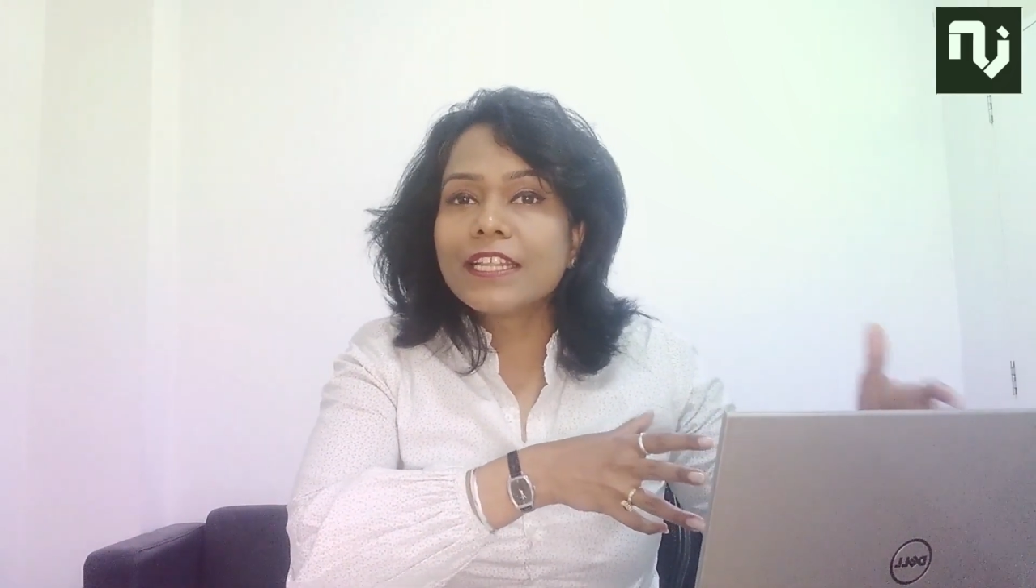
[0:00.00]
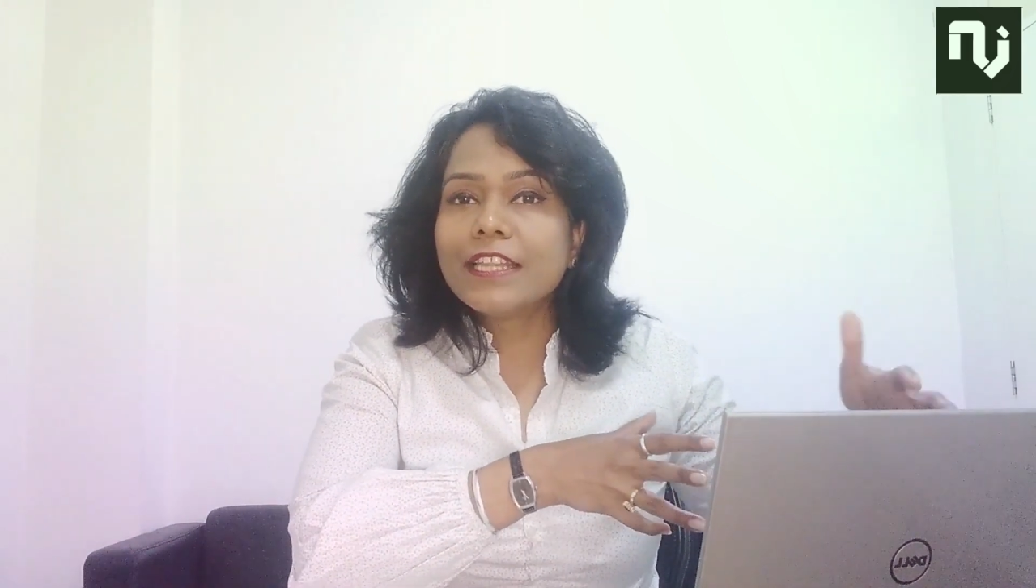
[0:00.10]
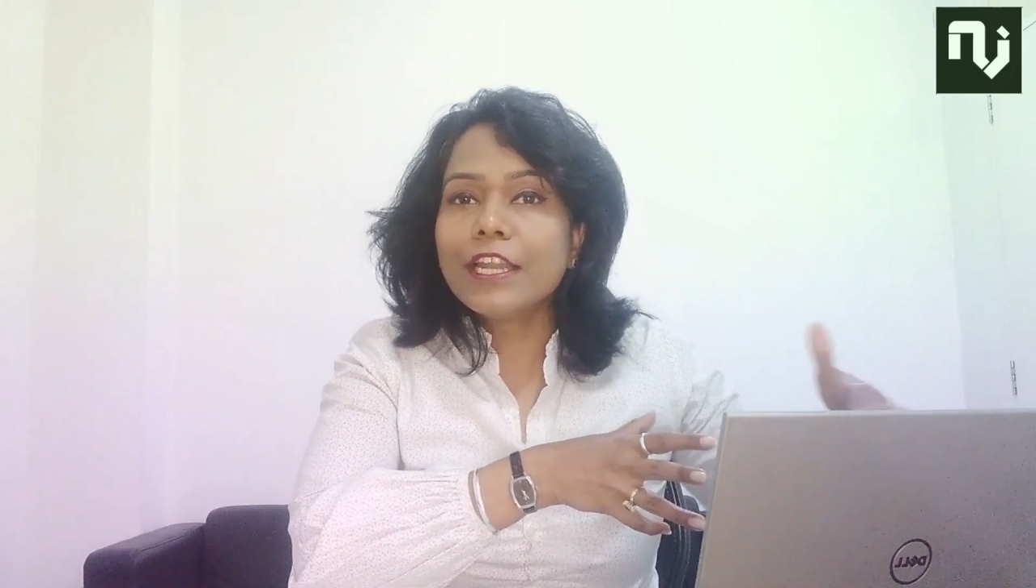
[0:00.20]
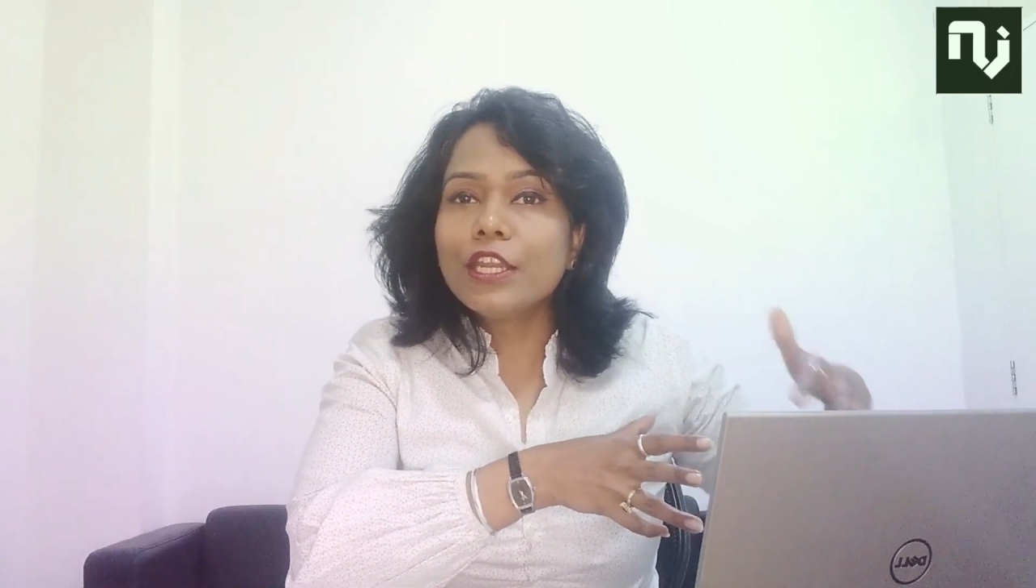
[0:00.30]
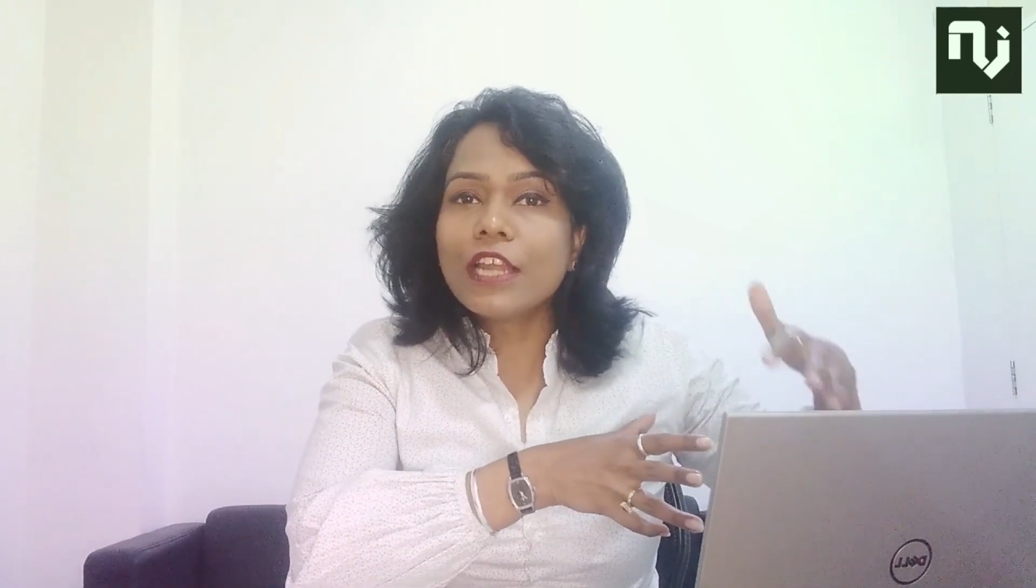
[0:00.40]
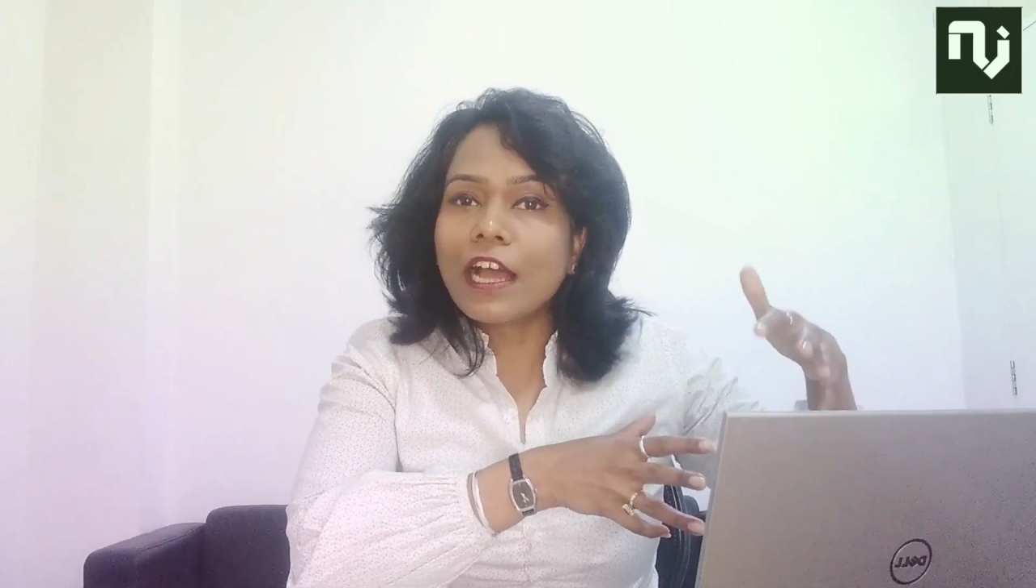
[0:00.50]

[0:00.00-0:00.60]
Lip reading: then